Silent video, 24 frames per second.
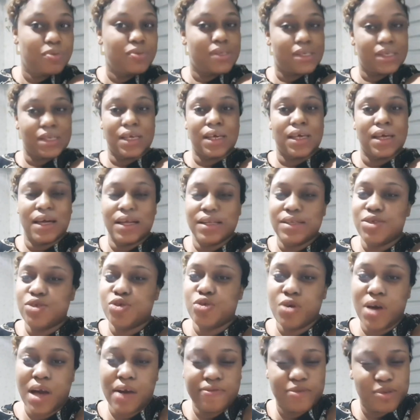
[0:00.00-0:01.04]
tickets. You
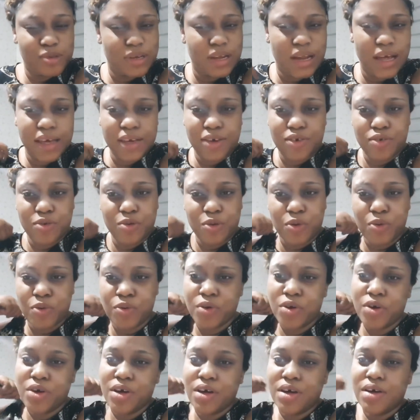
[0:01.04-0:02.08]
have to like, you know,
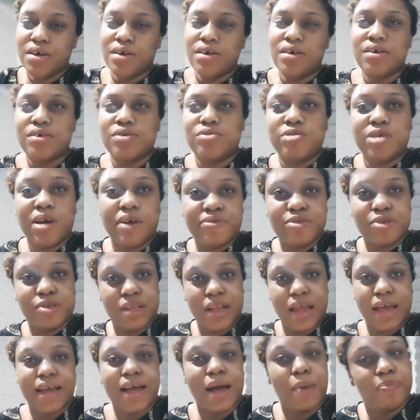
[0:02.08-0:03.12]
you have to
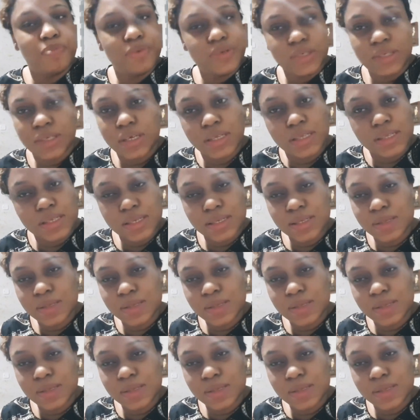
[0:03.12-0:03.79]
like appreciate it.